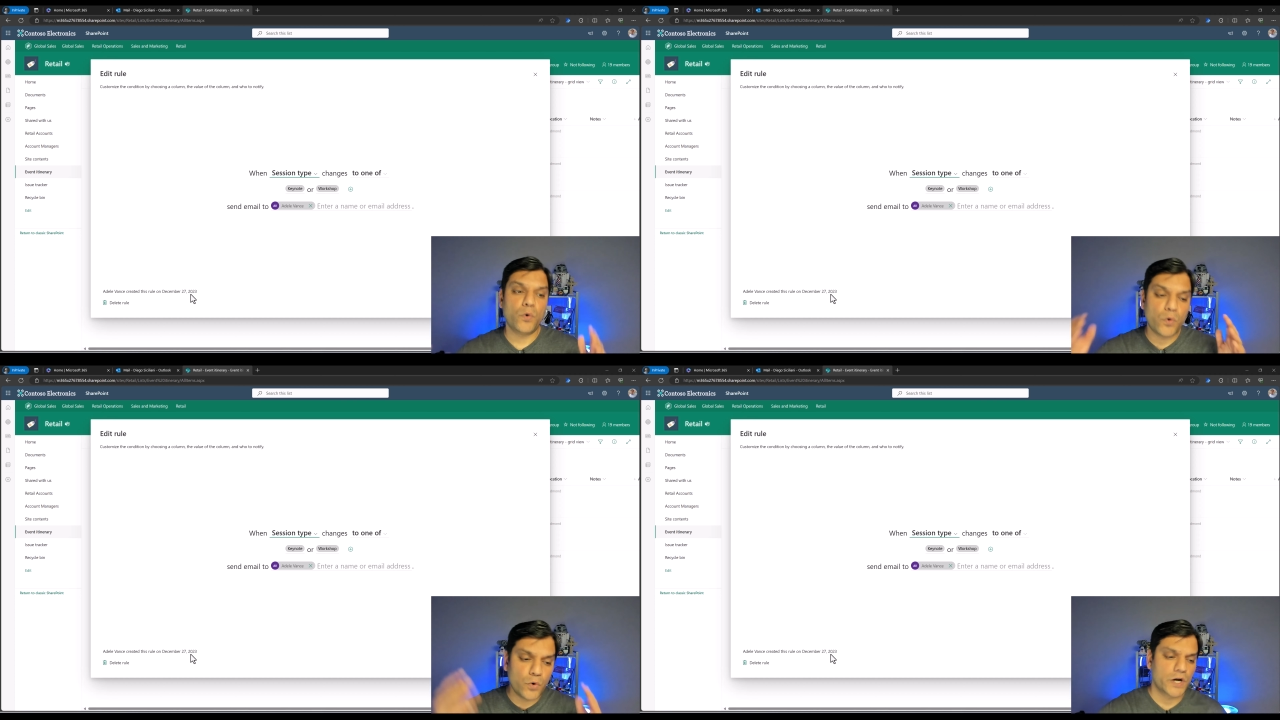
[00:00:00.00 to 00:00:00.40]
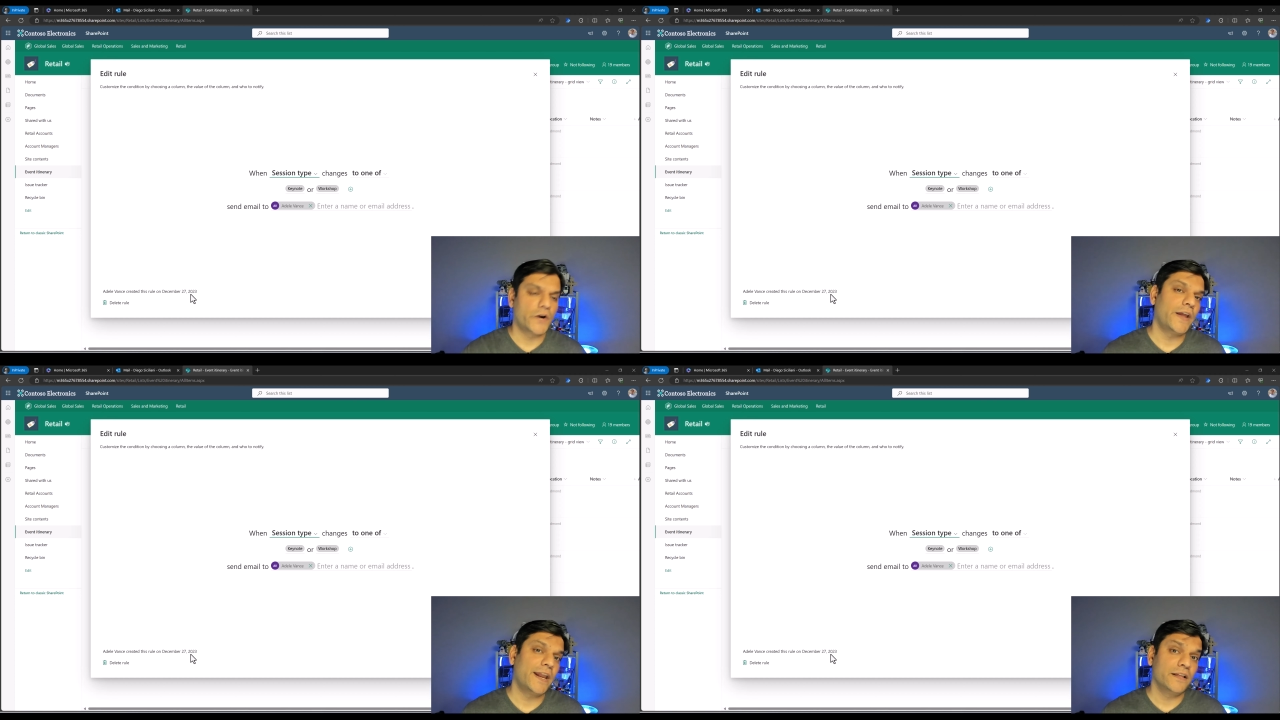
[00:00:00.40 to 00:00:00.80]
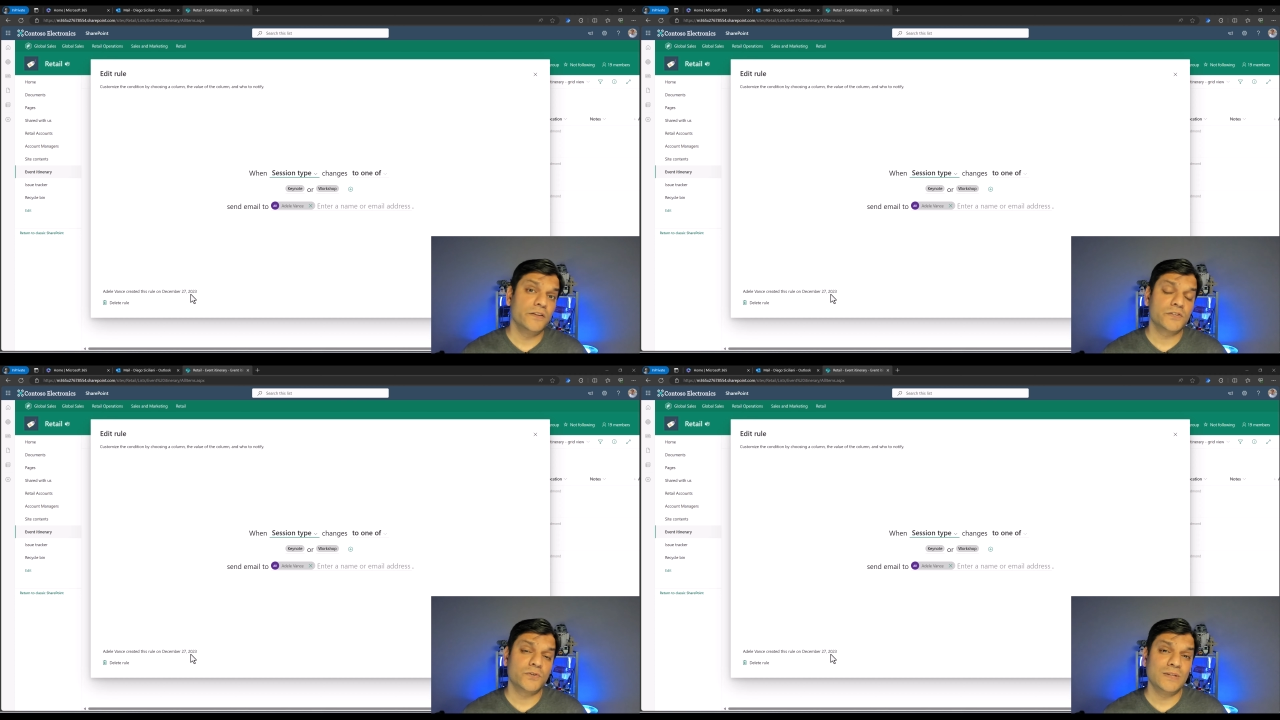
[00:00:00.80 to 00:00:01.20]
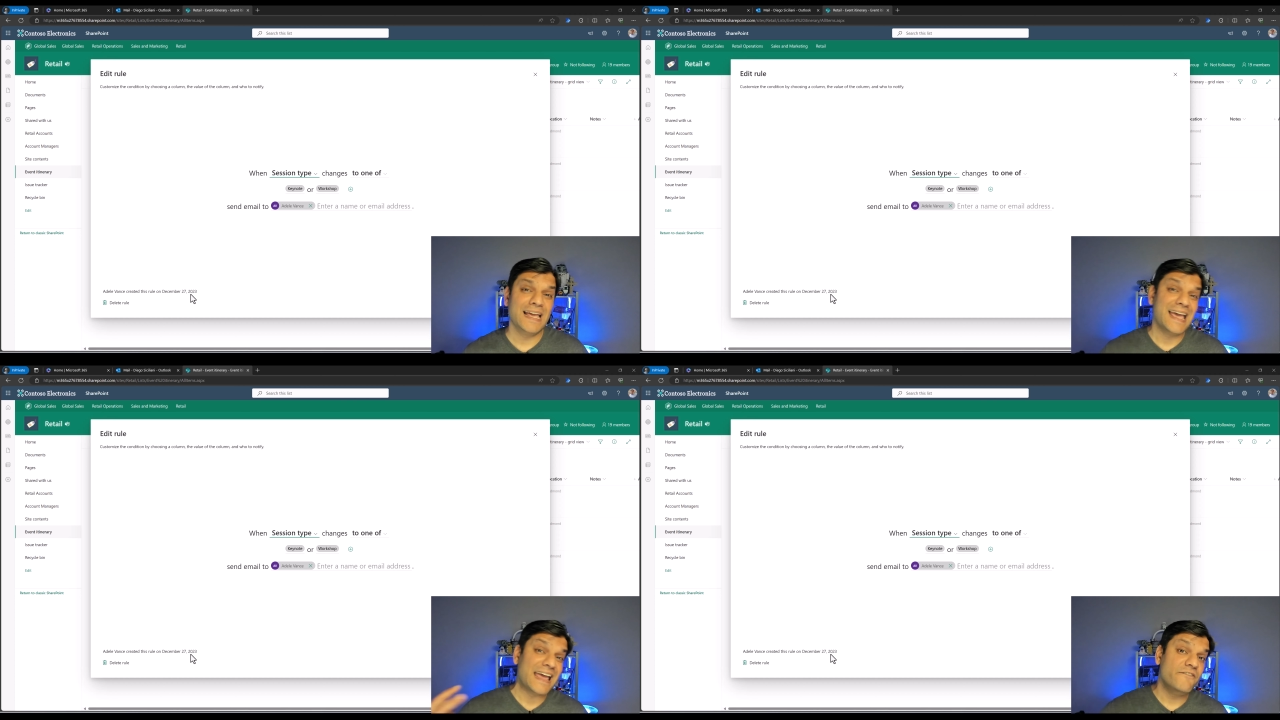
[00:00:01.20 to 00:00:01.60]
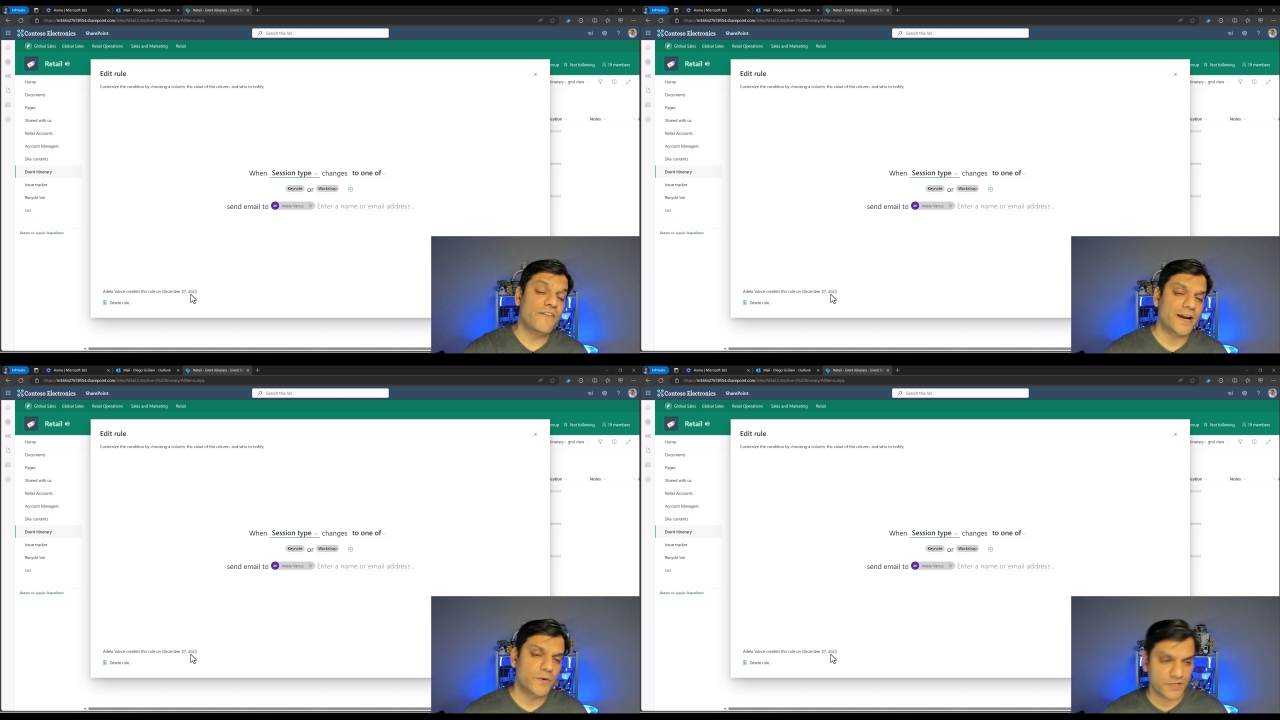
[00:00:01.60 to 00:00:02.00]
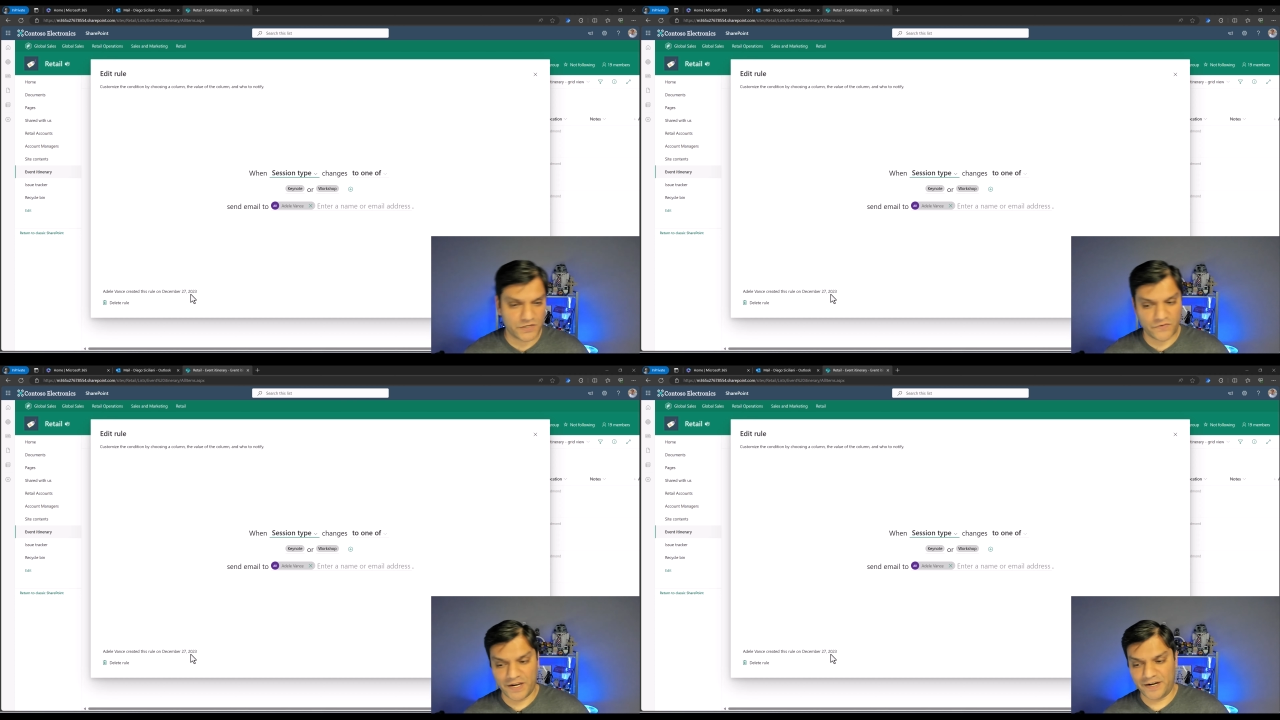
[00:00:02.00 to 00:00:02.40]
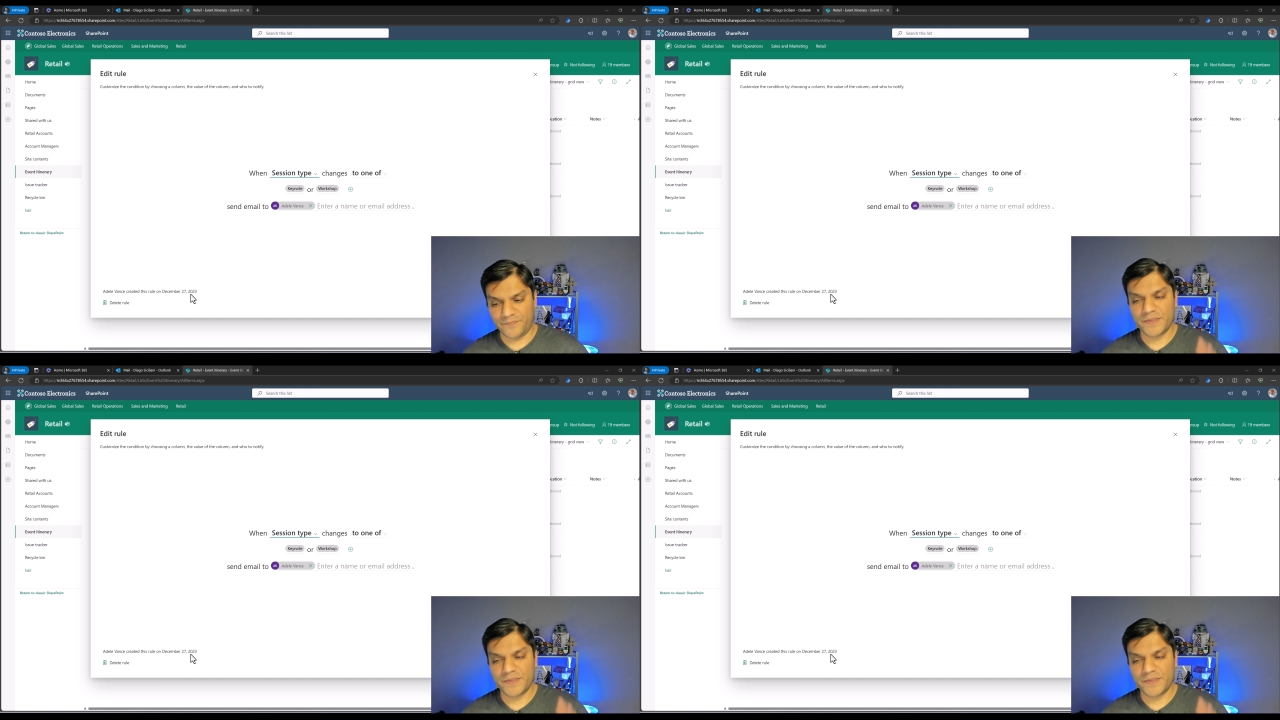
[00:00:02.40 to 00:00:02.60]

who created this rule and when it was created.